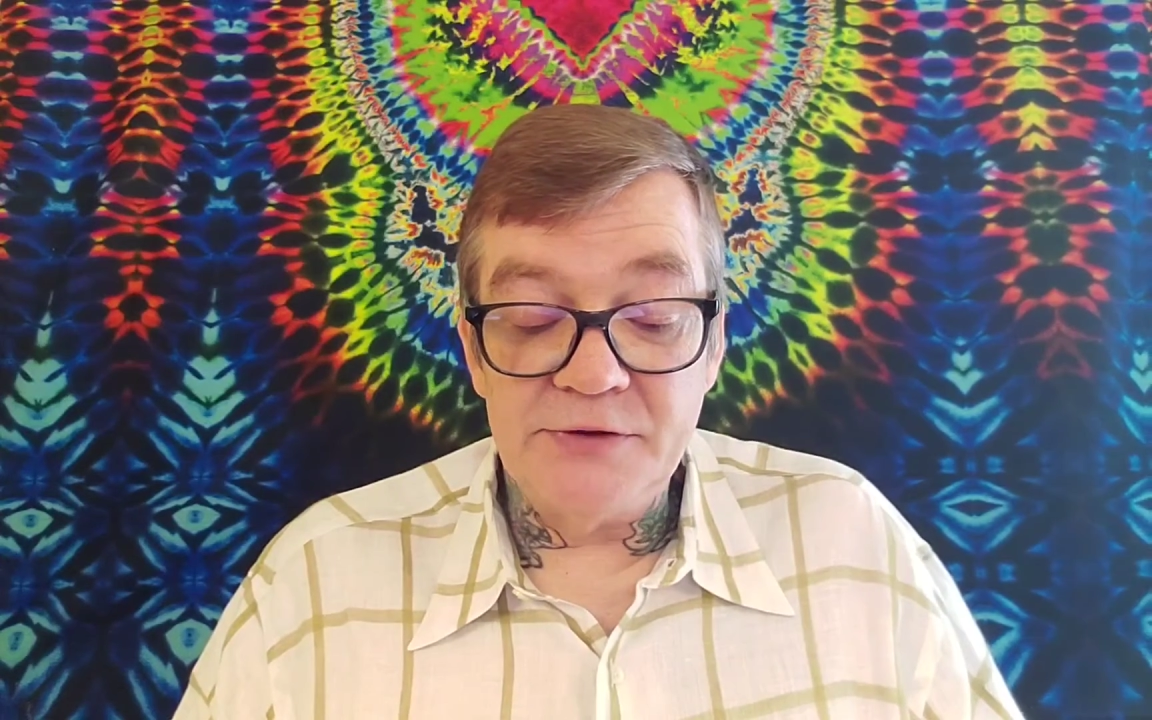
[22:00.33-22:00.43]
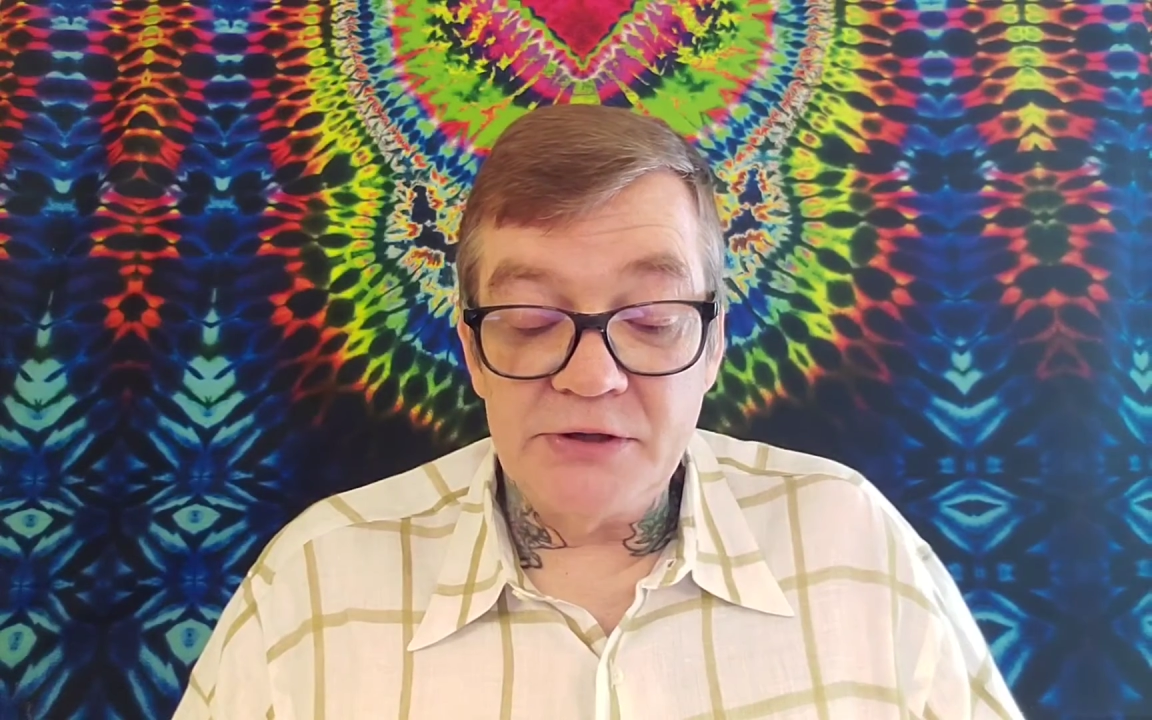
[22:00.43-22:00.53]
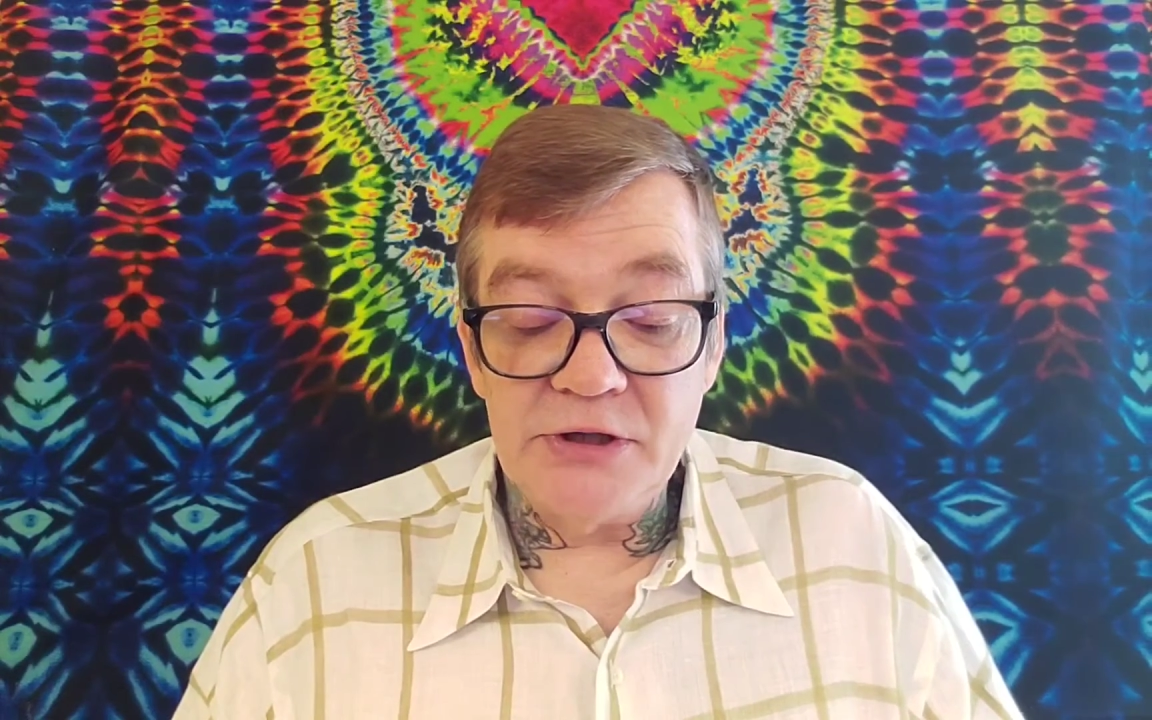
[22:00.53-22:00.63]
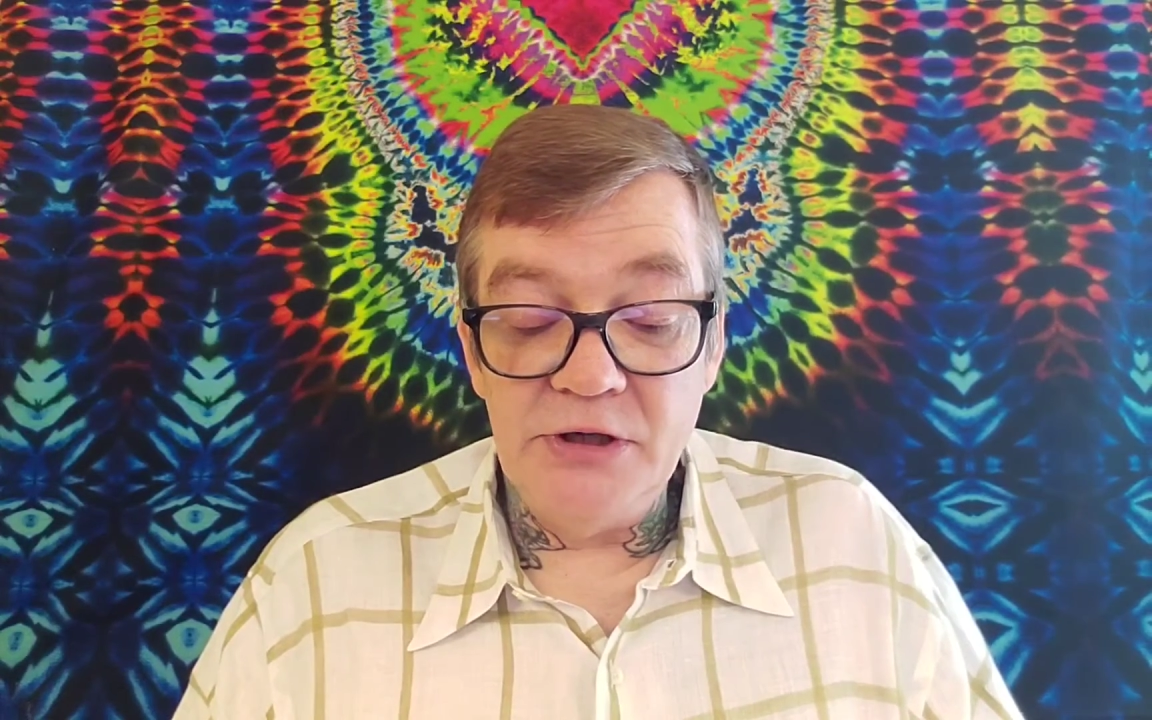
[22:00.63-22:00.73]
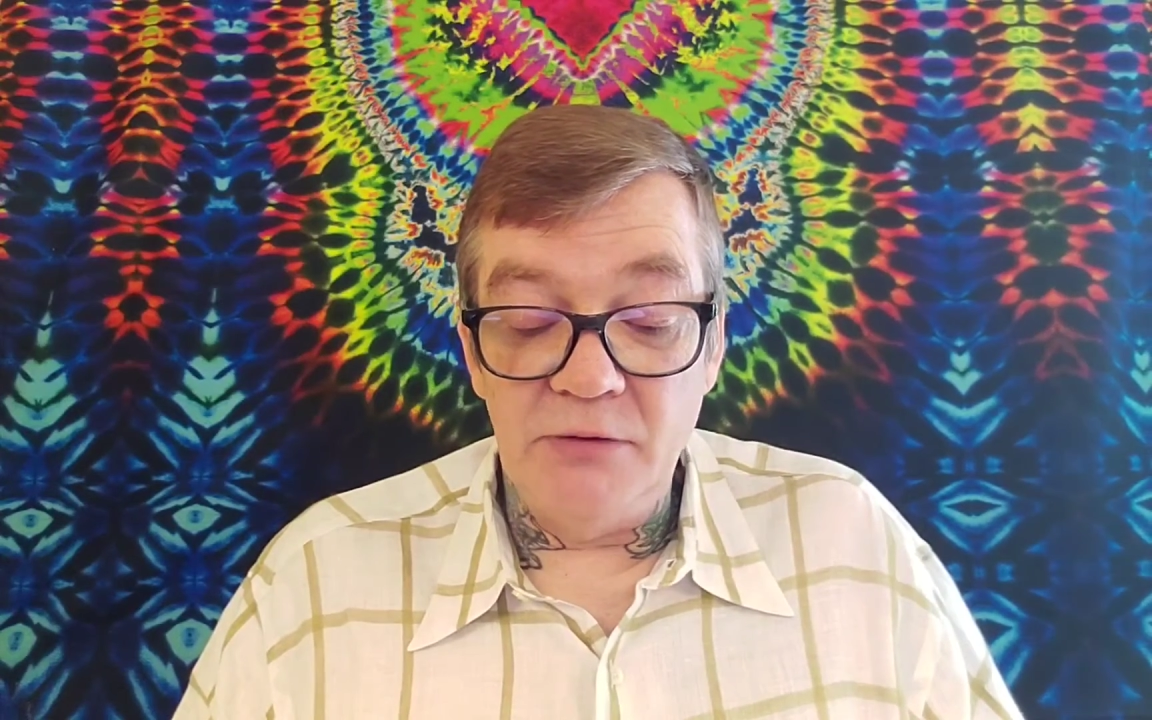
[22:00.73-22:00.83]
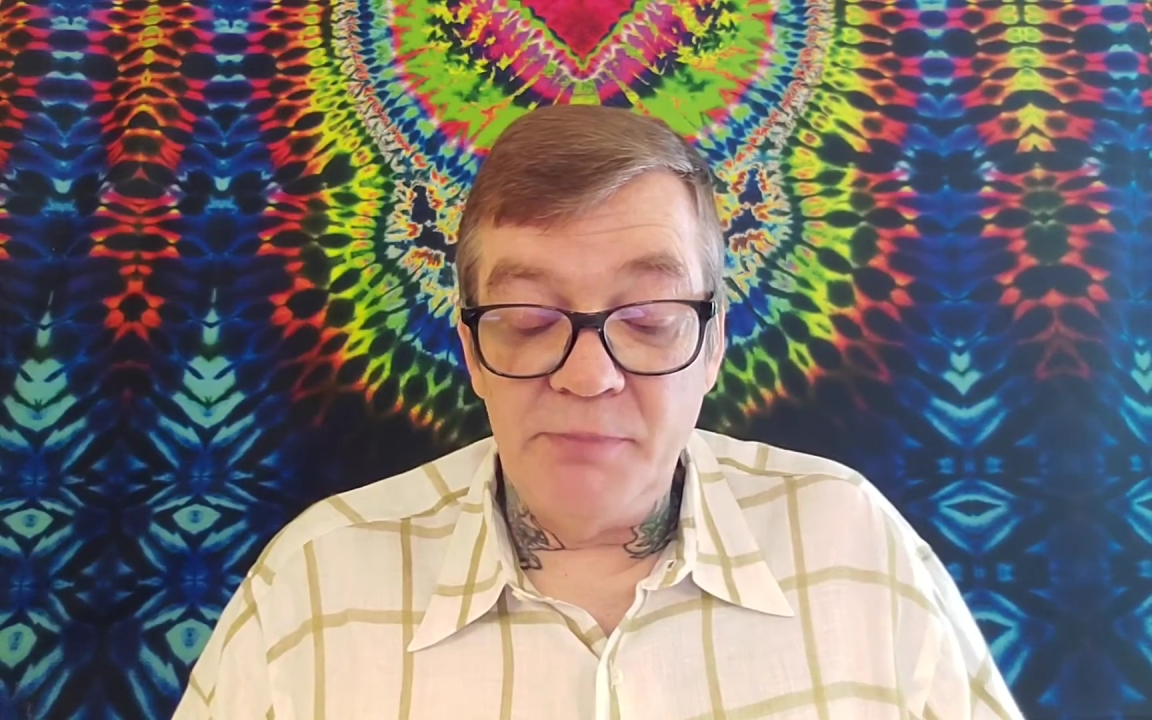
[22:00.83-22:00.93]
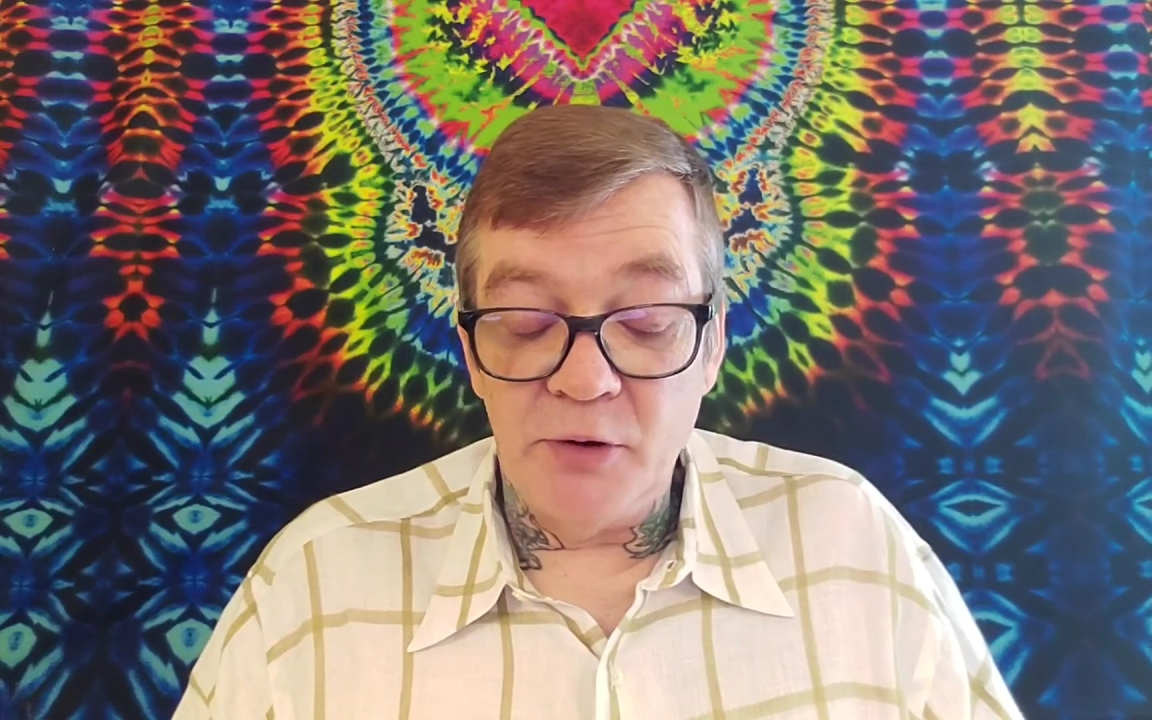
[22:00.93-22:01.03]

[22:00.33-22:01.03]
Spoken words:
such a young